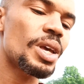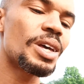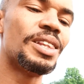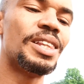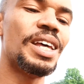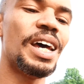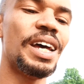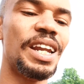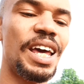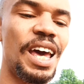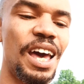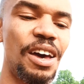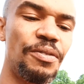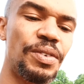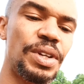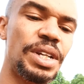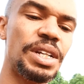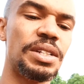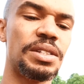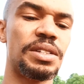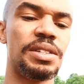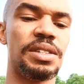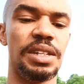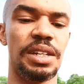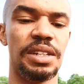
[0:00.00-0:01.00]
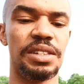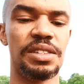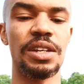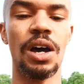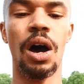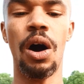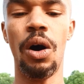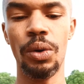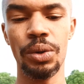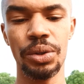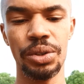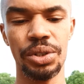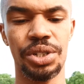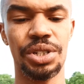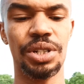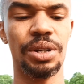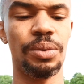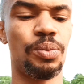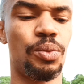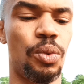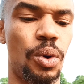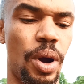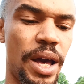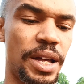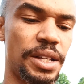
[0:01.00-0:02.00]
that evidences
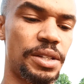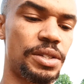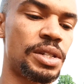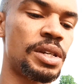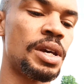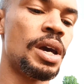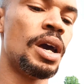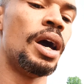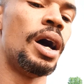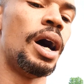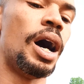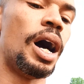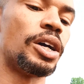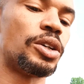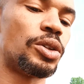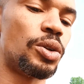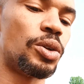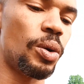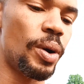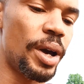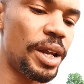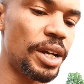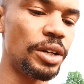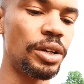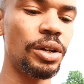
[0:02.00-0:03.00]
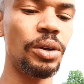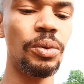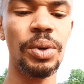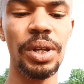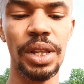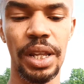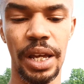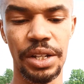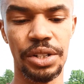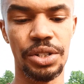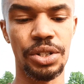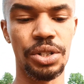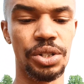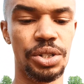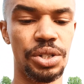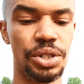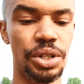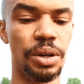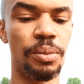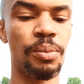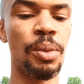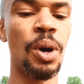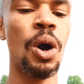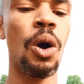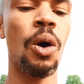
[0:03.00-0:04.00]
ownership rights, a creditor
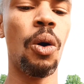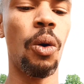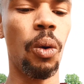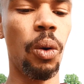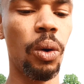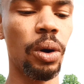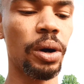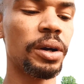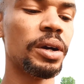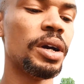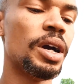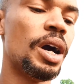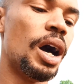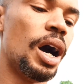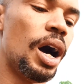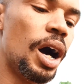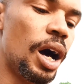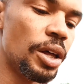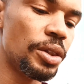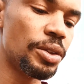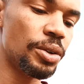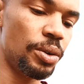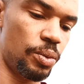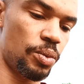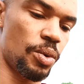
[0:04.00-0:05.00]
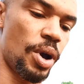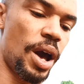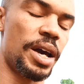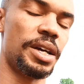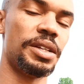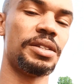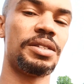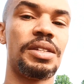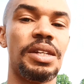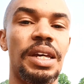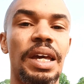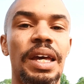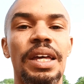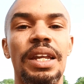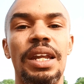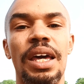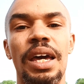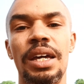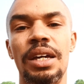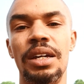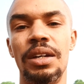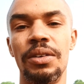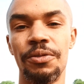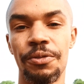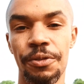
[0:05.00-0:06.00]
relationship, or other rights in
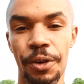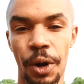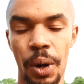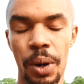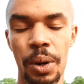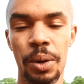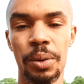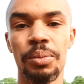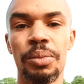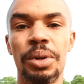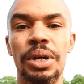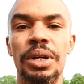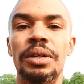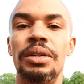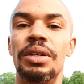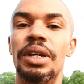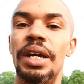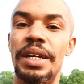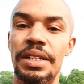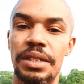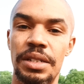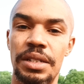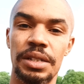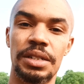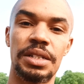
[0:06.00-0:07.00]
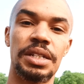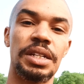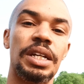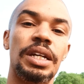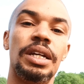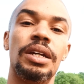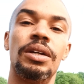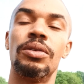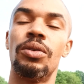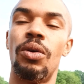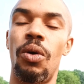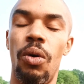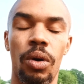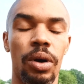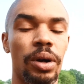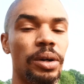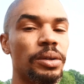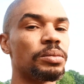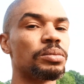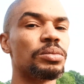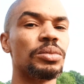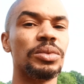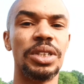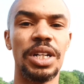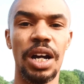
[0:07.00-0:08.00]
a firm, entity,
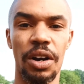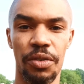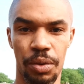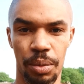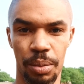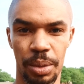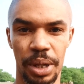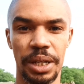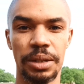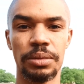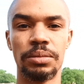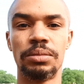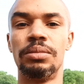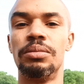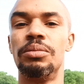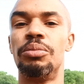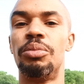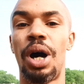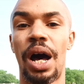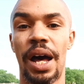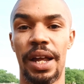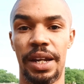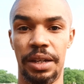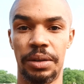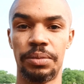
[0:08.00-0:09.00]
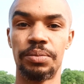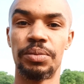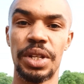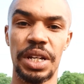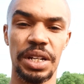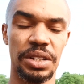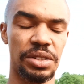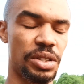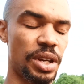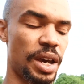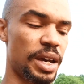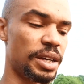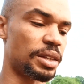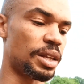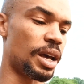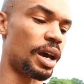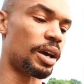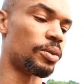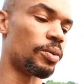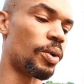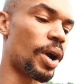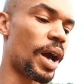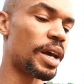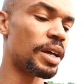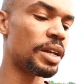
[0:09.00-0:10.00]
or government body, things like
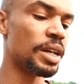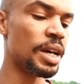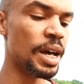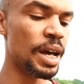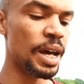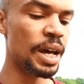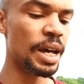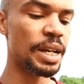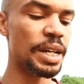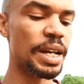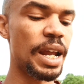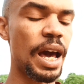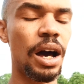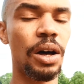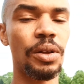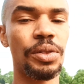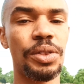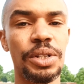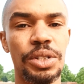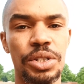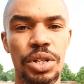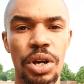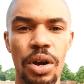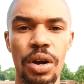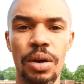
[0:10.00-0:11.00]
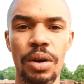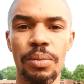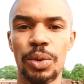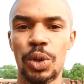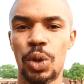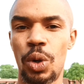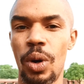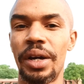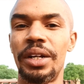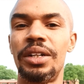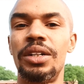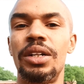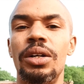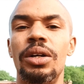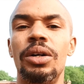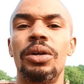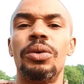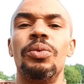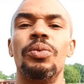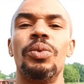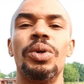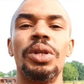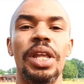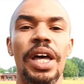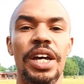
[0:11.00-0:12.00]
that, right? Now, the term
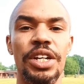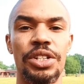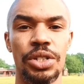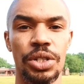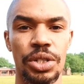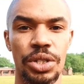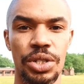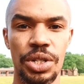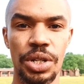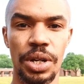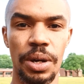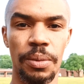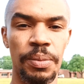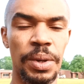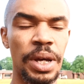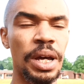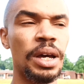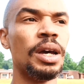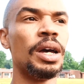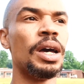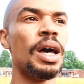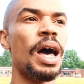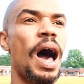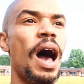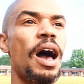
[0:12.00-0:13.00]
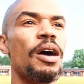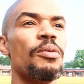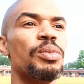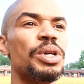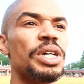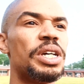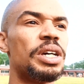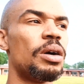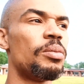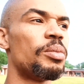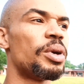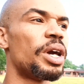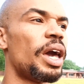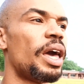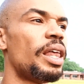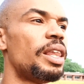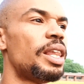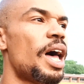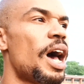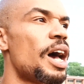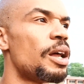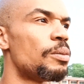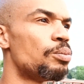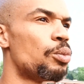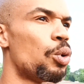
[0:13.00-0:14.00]
creditor relationship, I'm becoming a
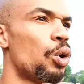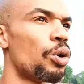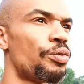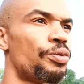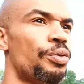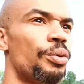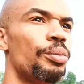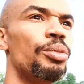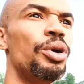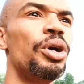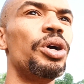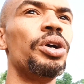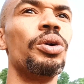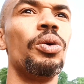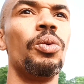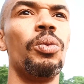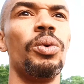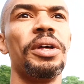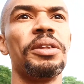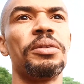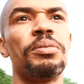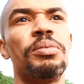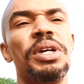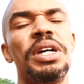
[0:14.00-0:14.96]
lot more familiar with